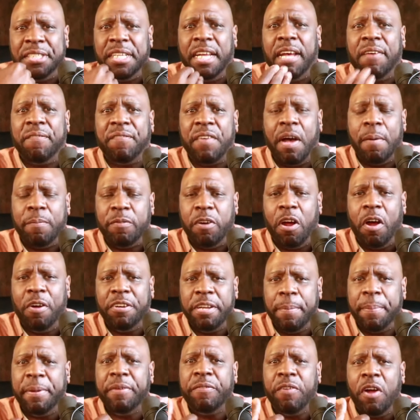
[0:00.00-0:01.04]
to if I'm
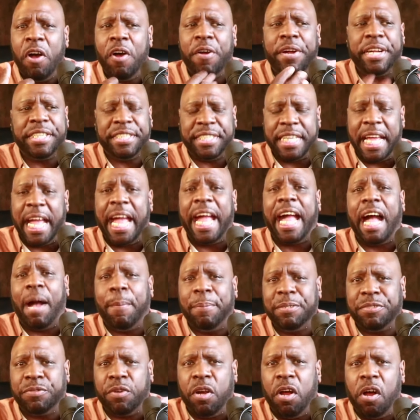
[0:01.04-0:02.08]
wrong to be wrong and say, hey, I
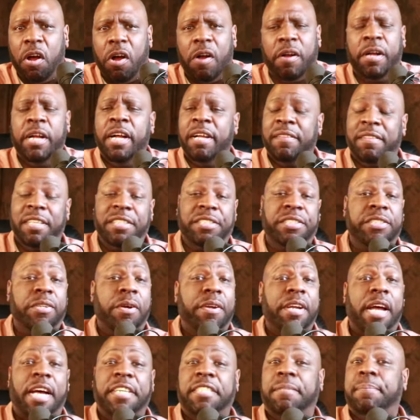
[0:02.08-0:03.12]
was wrong. This
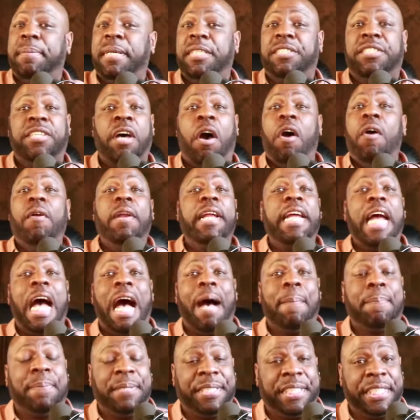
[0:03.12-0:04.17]
turned out to be totally
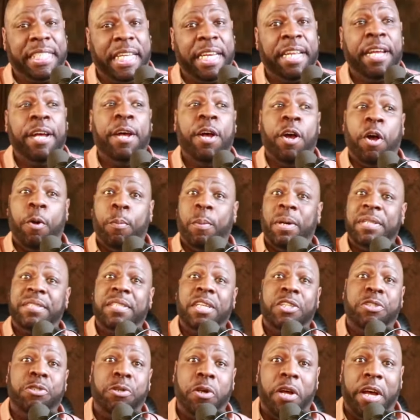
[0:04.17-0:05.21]
opposite of what
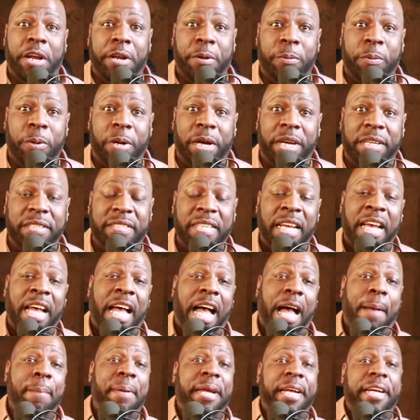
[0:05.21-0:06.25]
the trailer was.
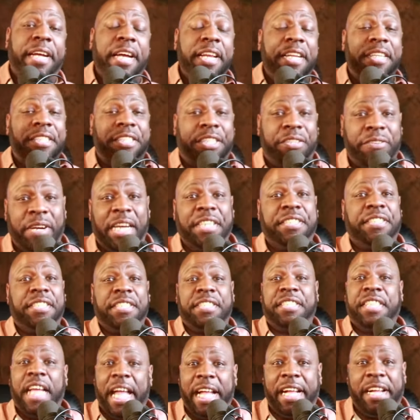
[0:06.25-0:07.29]
I mean, goodness
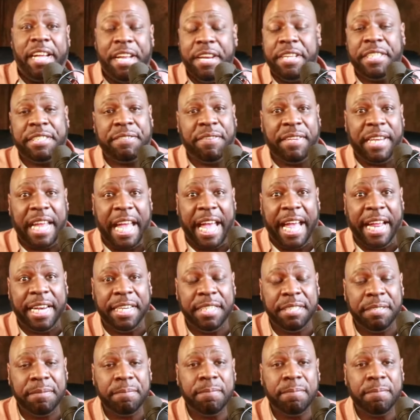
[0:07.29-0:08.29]
gracious, thank goodness for that.